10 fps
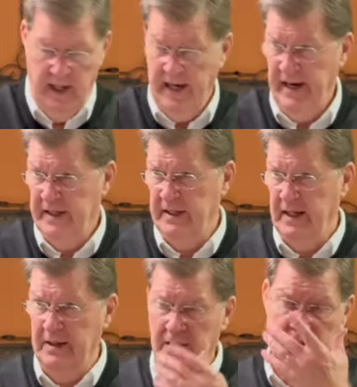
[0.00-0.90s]
and
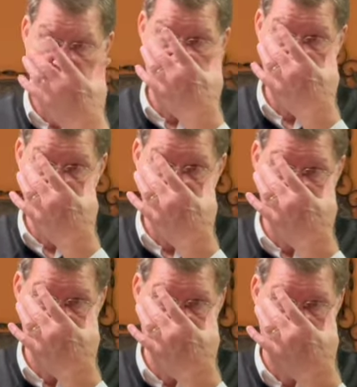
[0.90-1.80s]
the
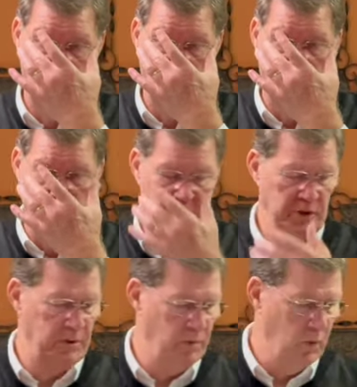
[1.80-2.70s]
waters
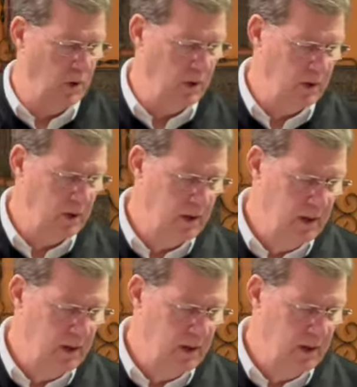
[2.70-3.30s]
were